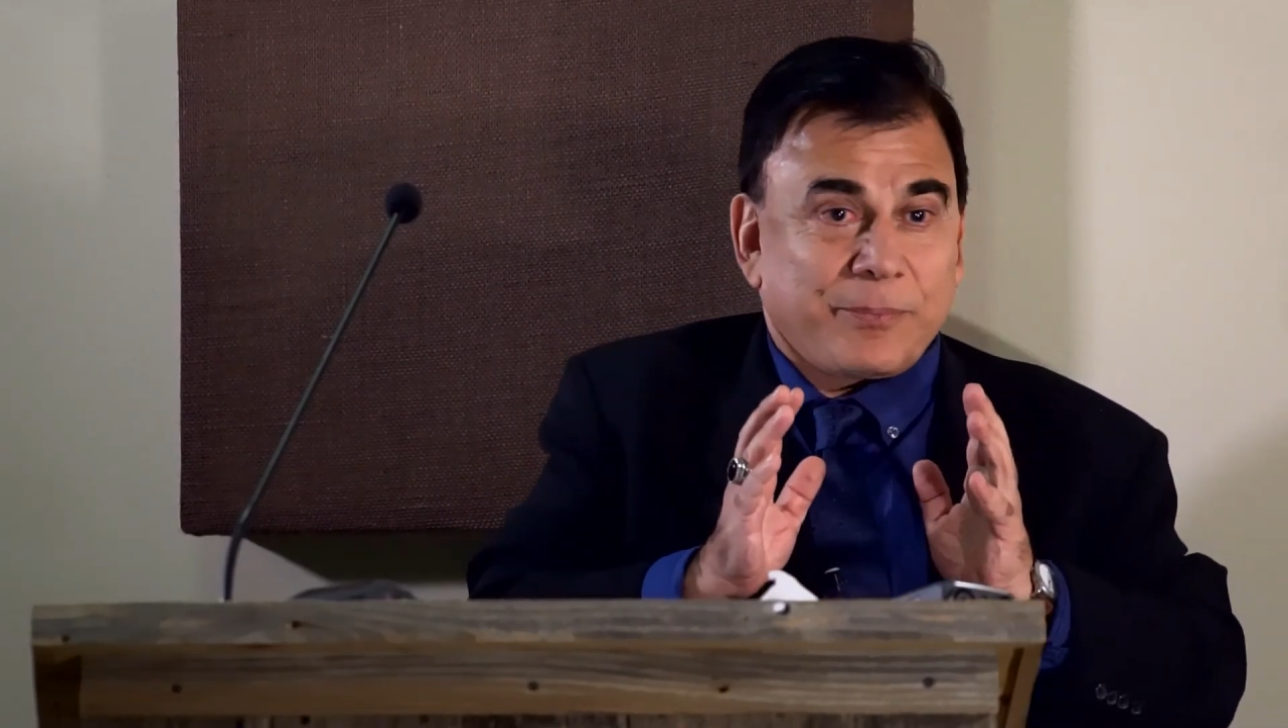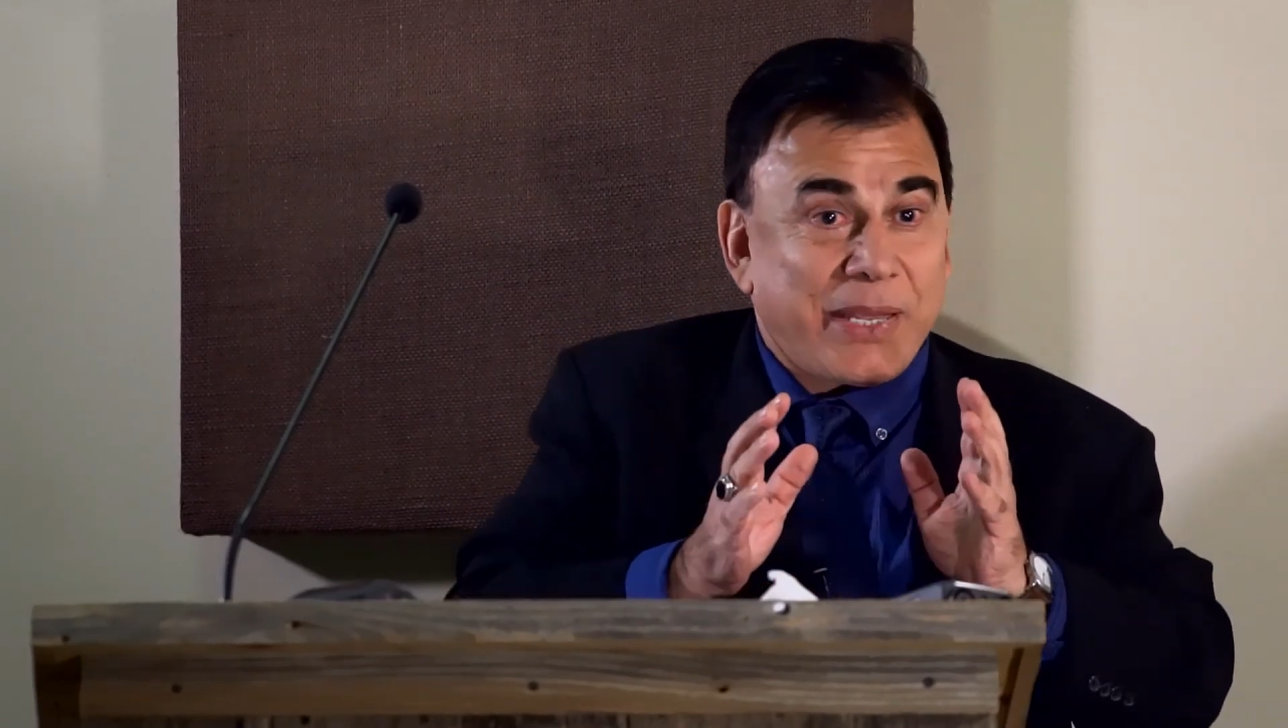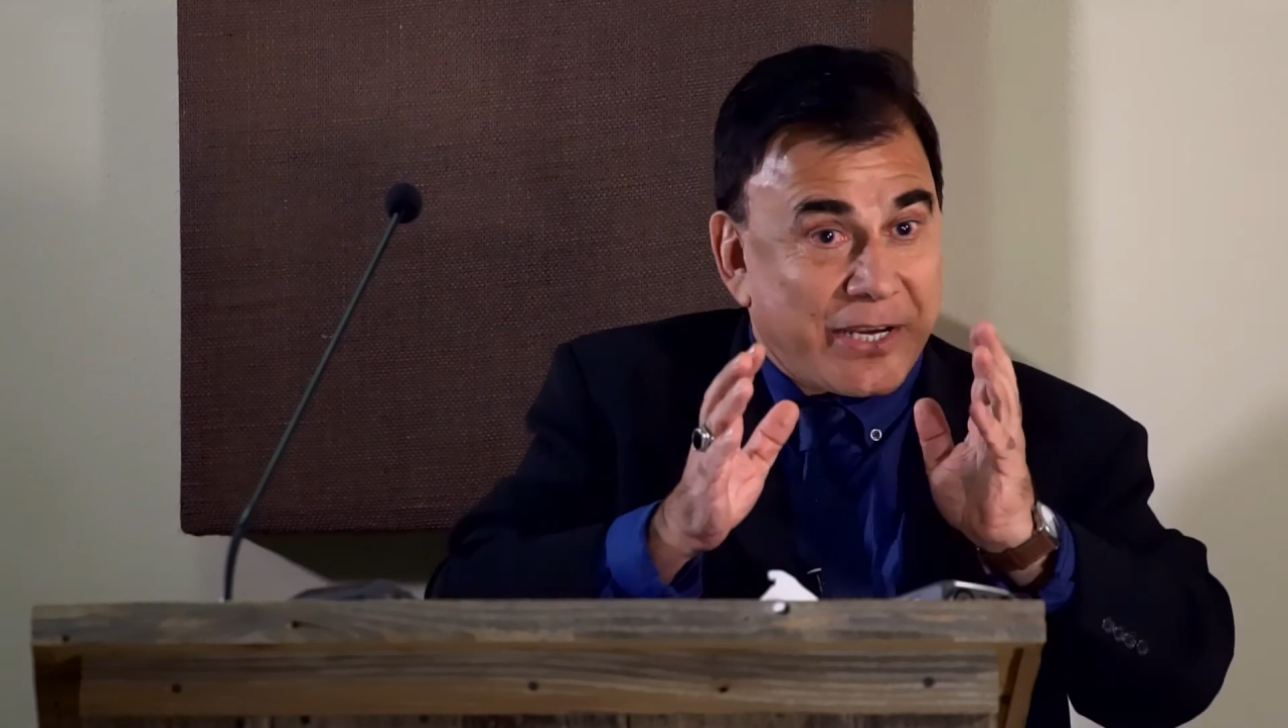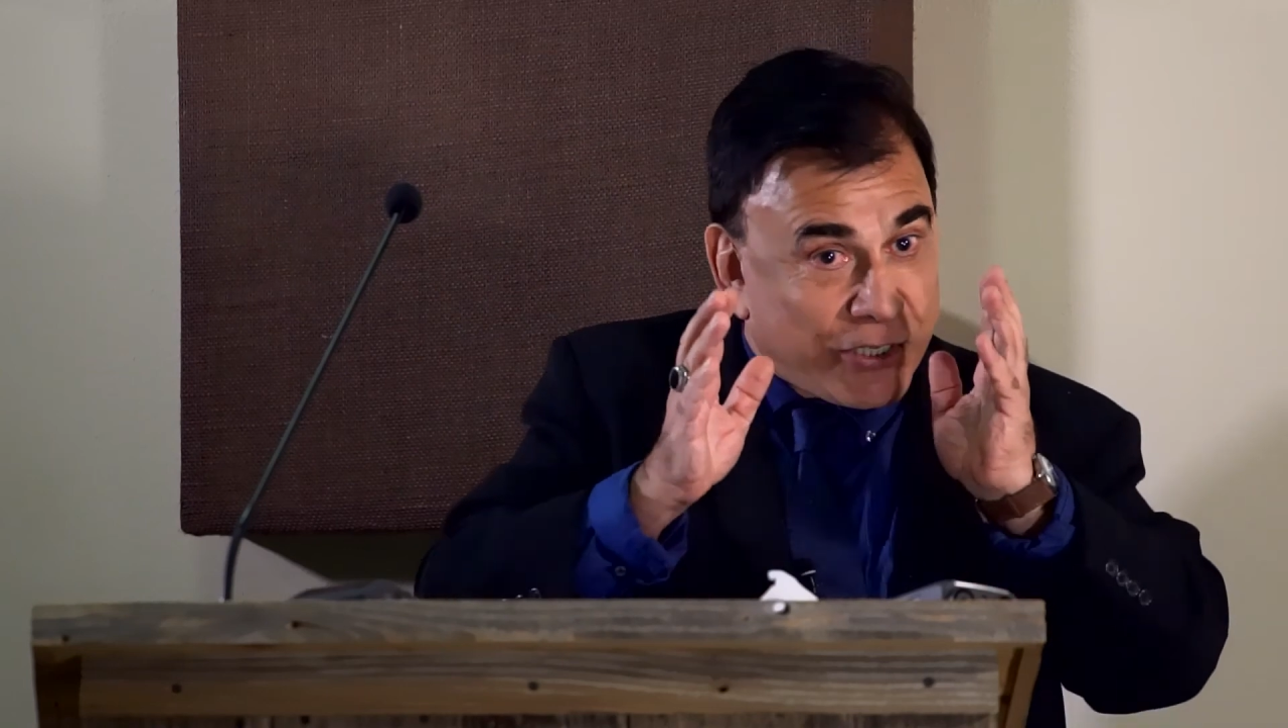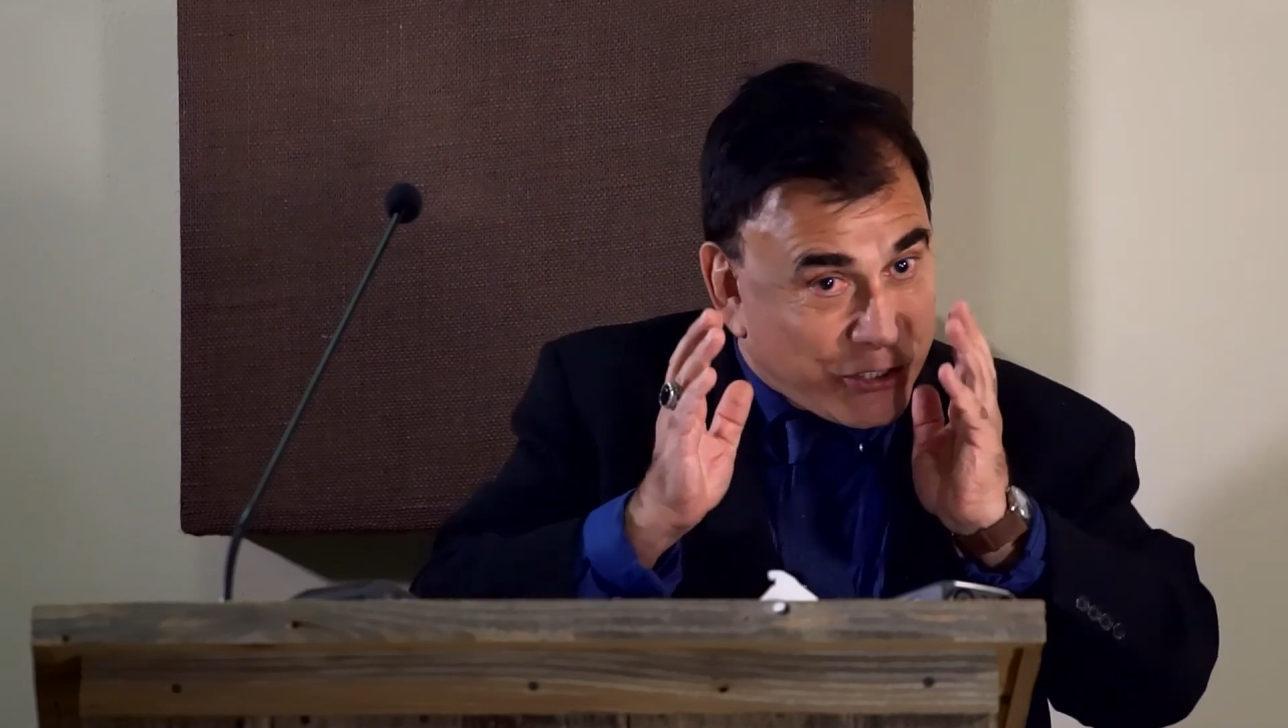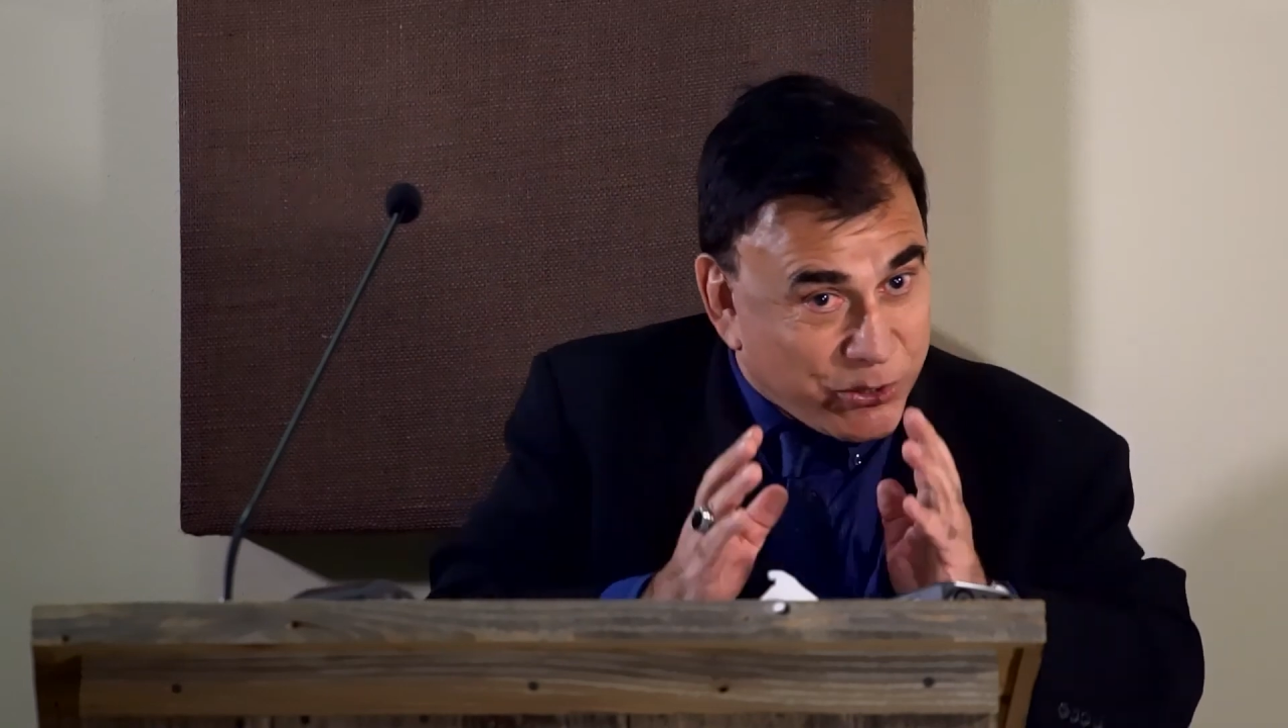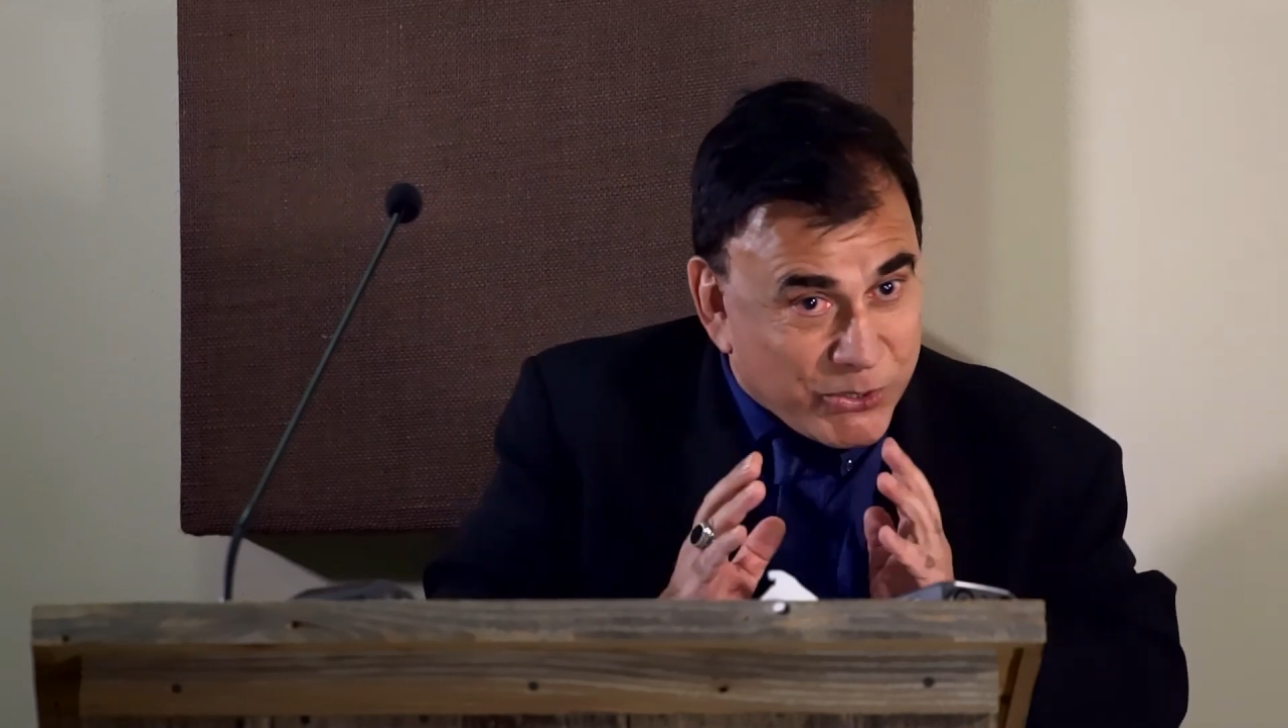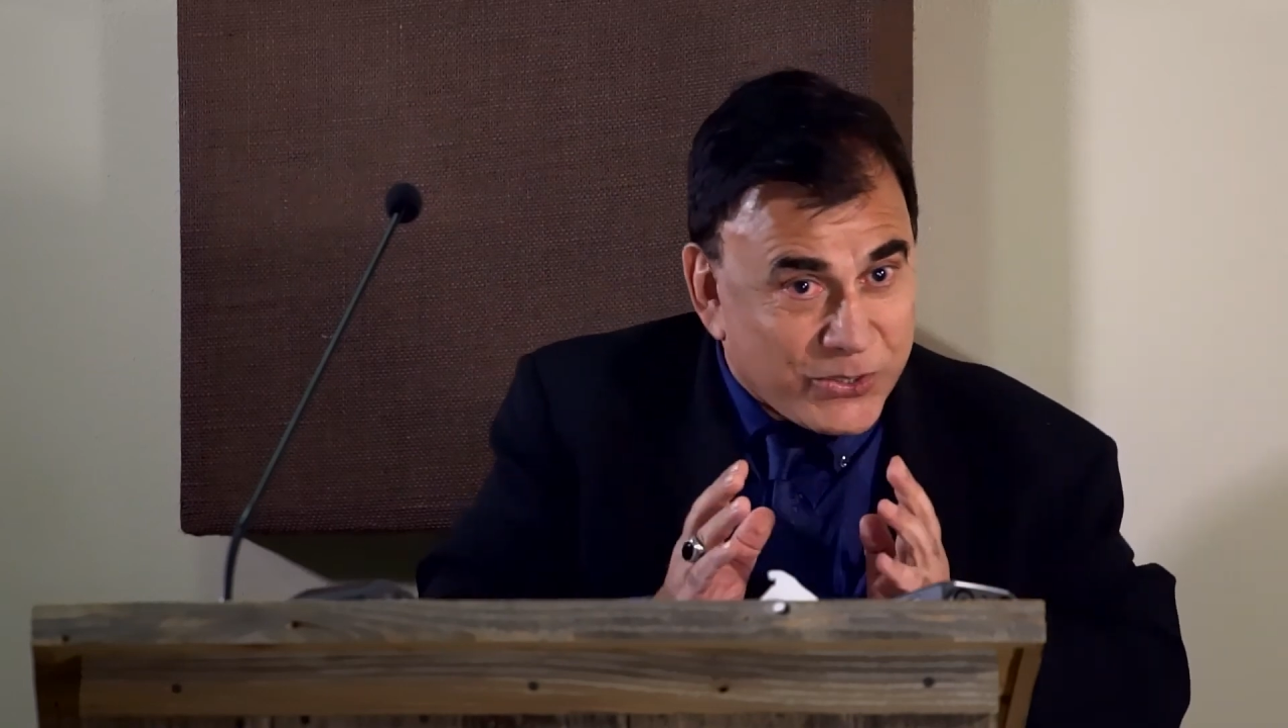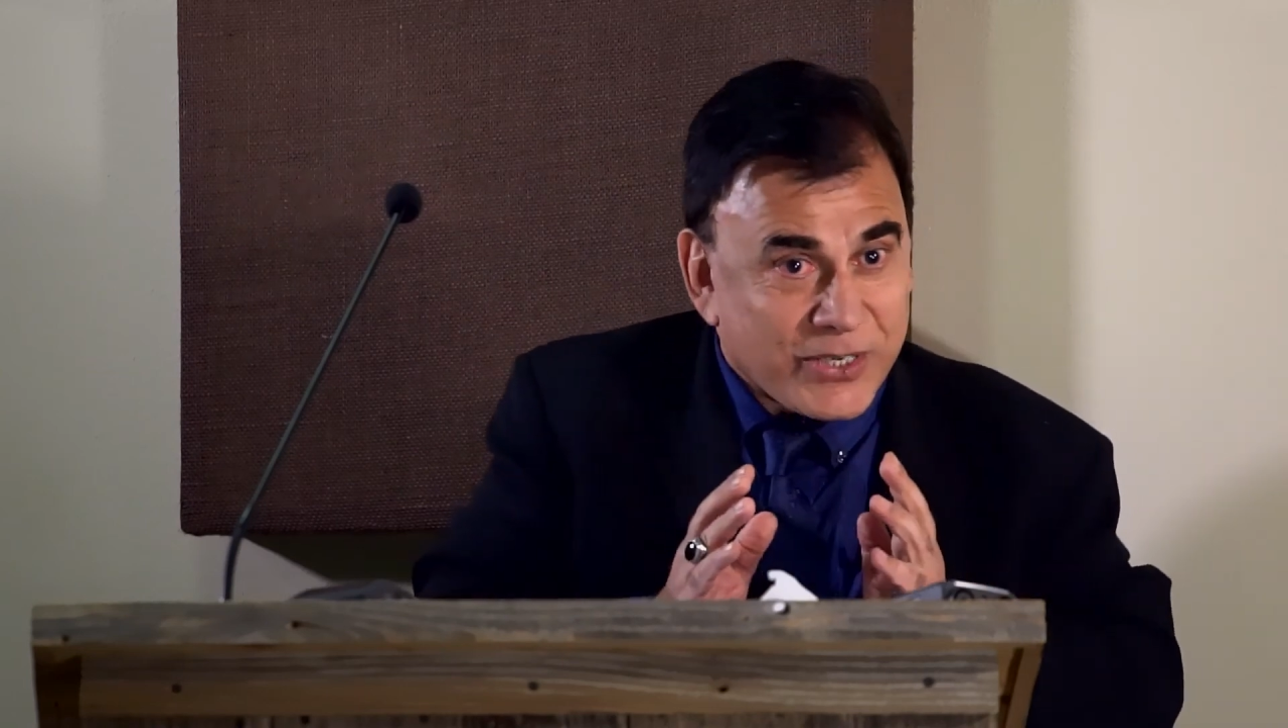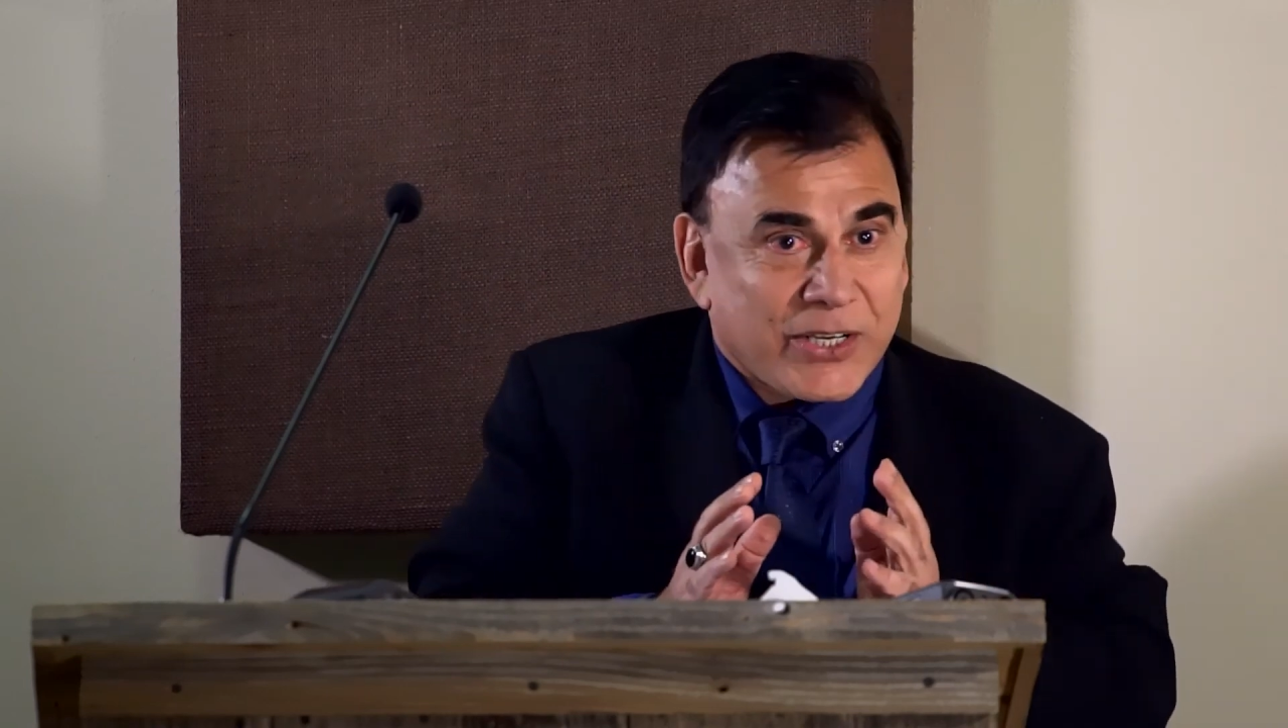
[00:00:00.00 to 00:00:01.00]
make
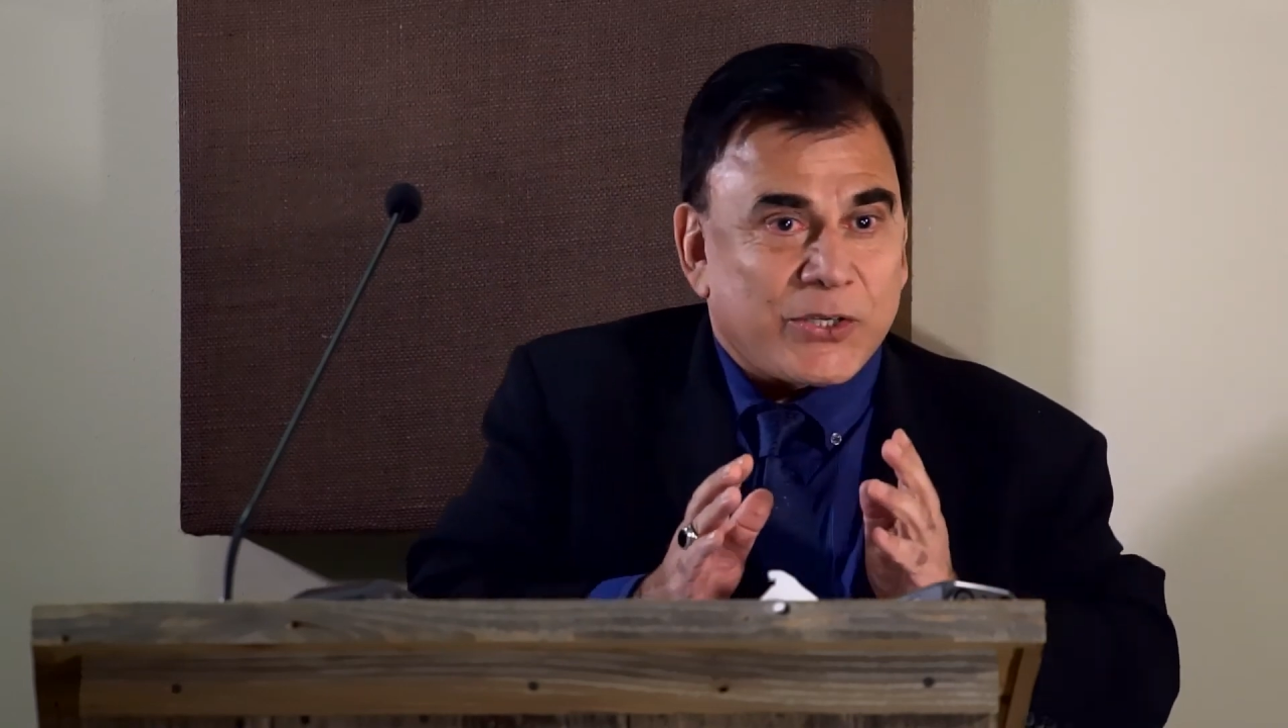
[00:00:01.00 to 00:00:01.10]
sure